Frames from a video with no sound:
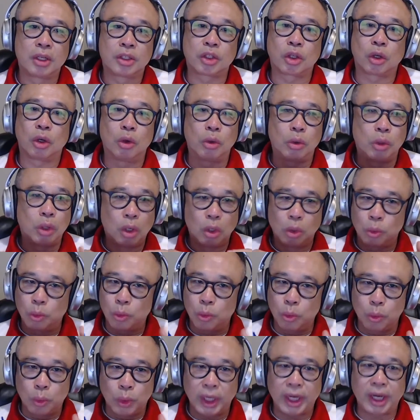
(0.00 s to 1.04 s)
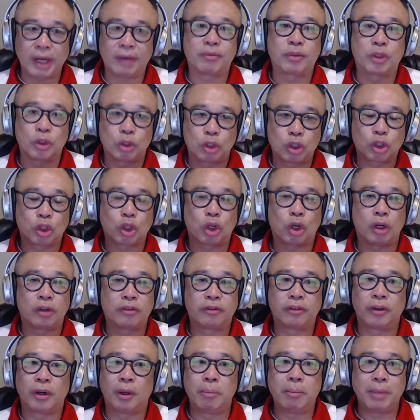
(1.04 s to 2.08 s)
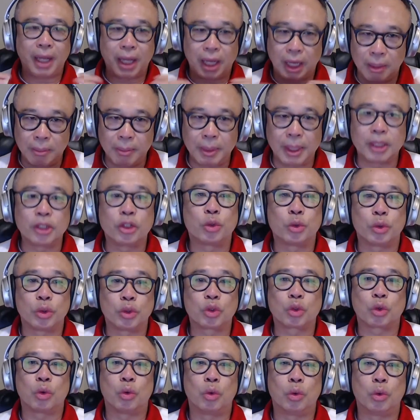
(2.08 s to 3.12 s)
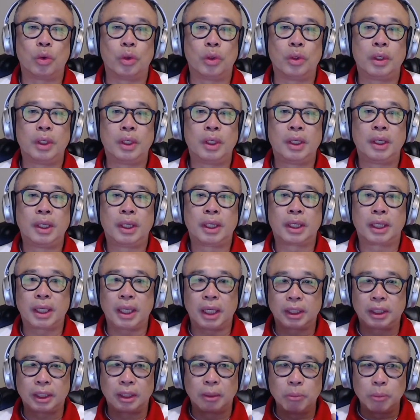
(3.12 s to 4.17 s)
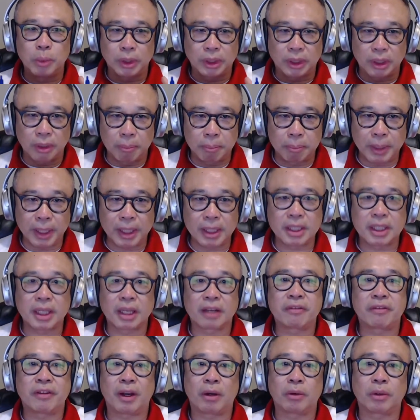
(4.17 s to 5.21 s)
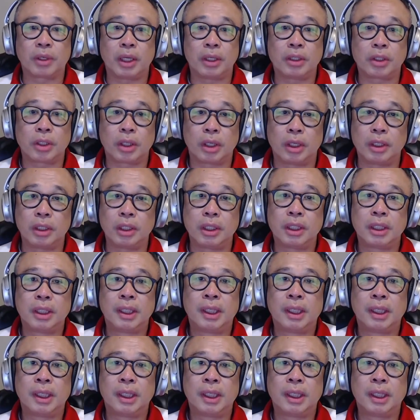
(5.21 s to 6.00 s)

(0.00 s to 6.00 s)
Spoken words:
So we have to start from elementary school, get them with the basic foundation.